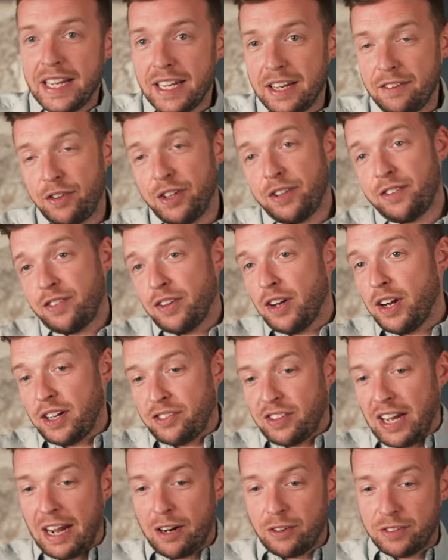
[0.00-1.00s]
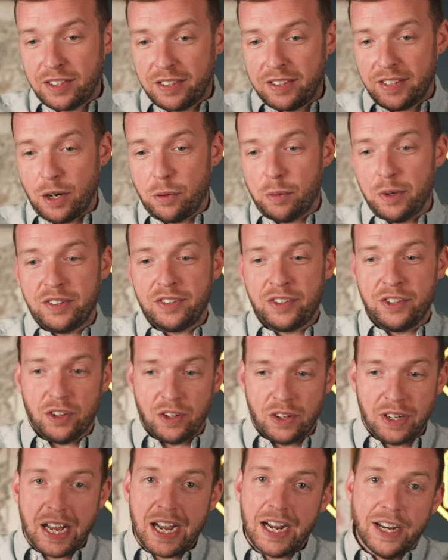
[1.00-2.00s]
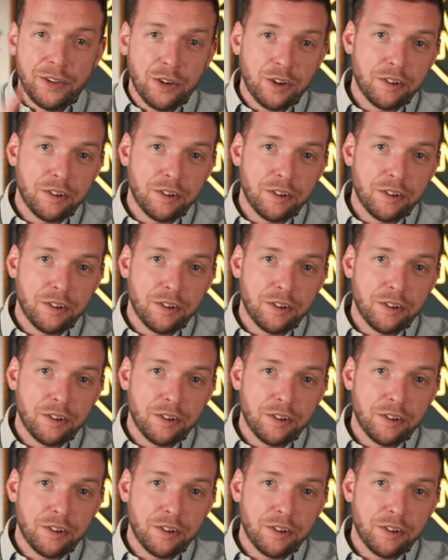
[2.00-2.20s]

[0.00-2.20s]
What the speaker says: and if you search how to sell whiskey online,